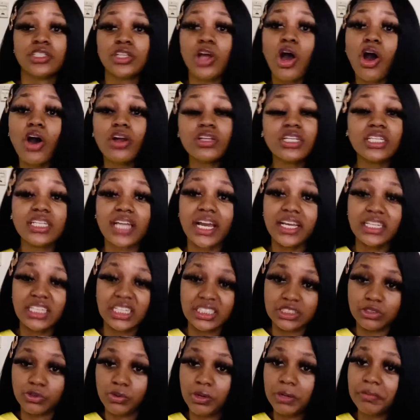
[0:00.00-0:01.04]
only light
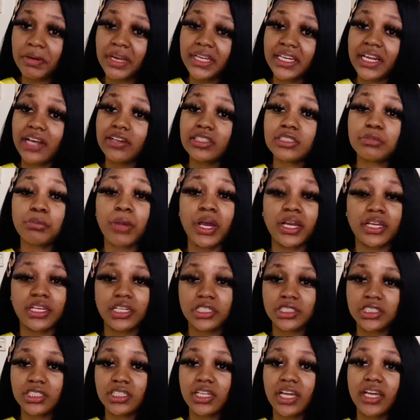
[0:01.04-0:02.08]
that's on right now is my
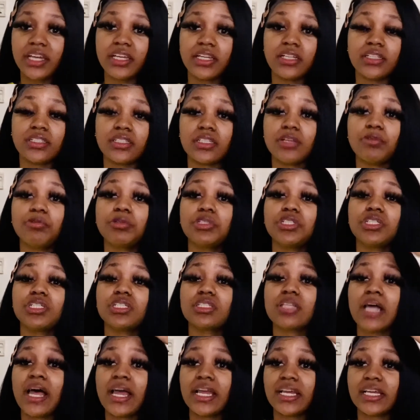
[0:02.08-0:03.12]
kitchen light, which is
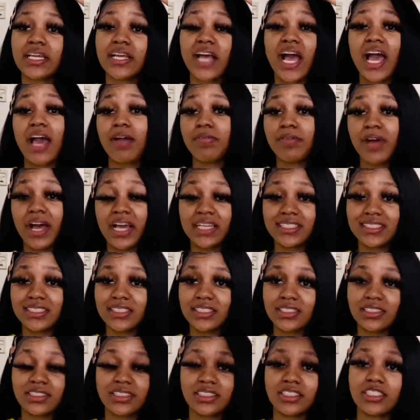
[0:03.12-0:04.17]
like, I have high
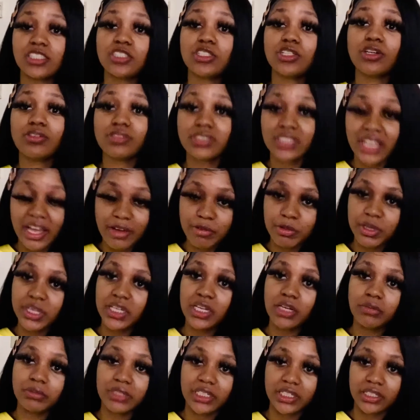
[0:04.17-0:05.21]
ceilings, so it's like way
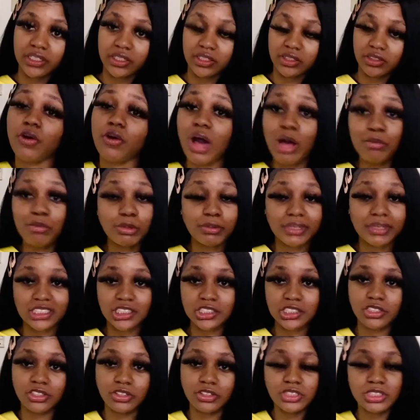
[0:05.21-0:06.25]
up there. I'm about to
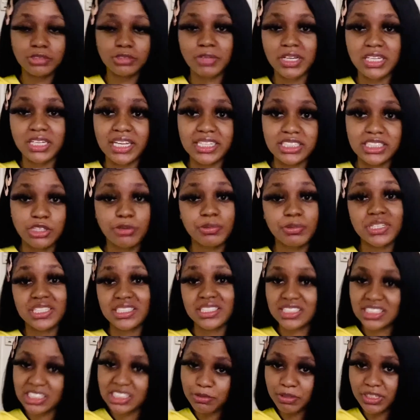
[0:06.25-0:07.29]
turn on this ring light so we can
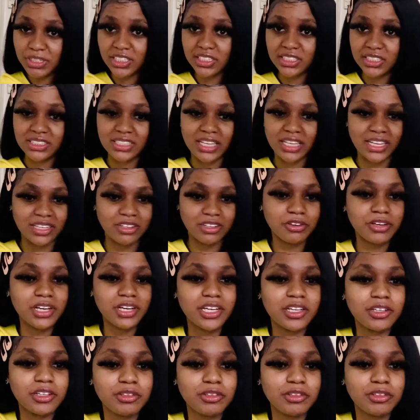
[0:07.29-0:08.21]
see what it looks like, okay?